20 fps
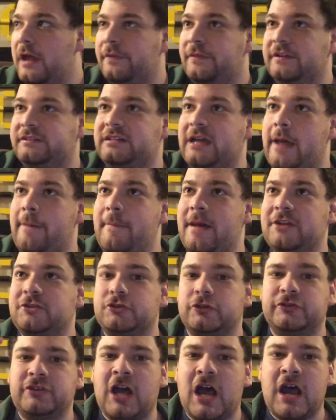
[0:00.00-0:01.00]
The
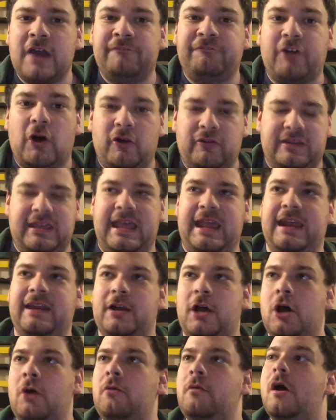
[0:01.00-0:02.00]
Dimetrodon
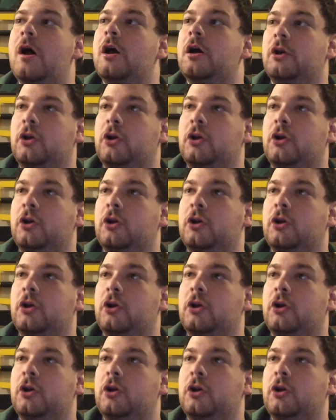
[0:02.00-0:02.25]
Volcano